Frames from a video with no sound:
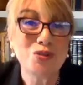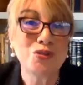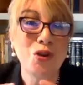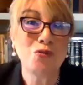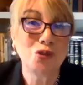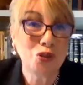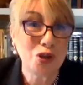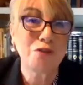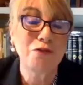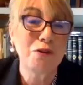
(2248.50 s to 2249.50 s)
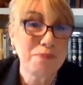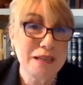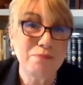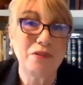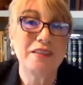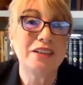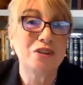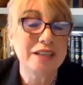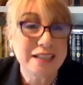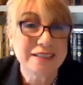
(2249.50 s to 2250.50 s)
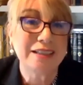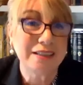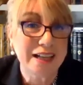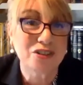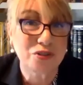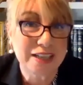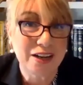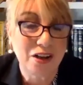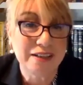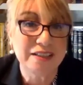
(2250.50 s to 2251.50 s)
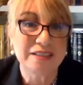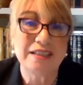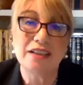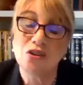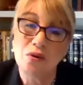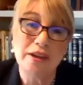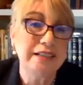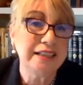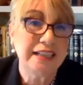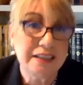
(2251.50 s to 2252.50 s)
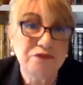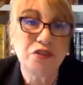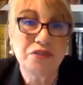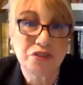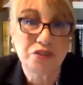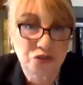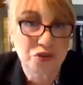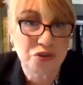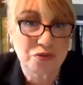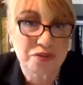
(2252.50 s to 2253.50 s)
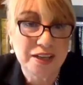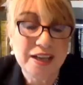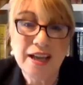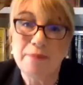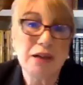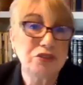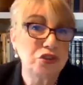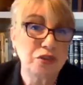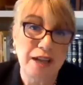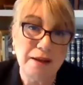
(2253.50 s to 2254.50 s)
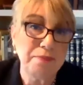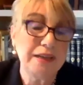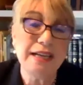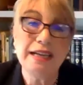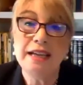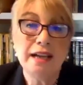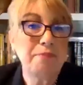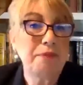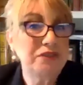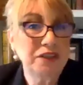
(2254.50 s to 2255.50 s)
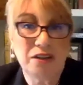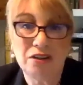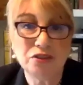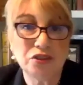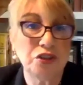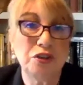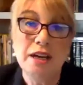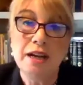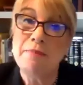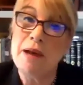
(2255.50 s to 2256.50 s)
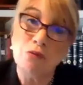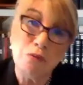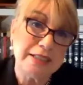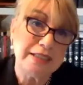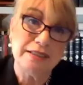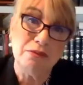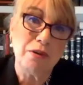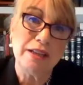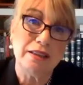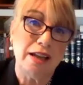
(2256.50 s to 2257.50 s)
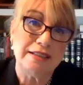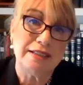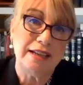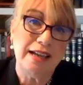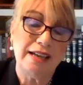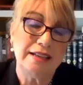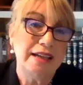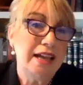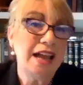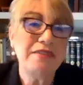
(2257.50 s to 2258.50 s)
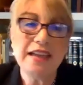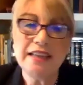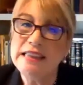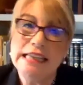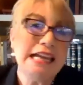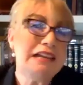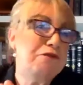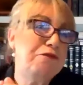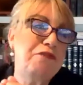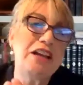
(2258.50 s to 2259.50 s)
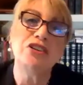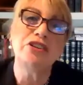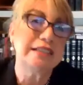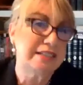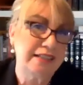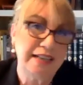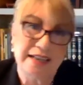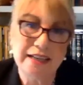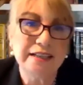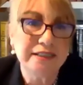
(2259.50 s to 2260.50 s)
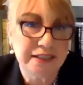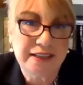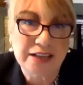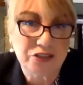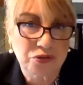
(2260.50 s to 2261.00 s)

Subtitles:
So look for people that are intellectually honest and going to give you the truth about your company, about the culture, about what lies ahead, and then lean fearlessly into that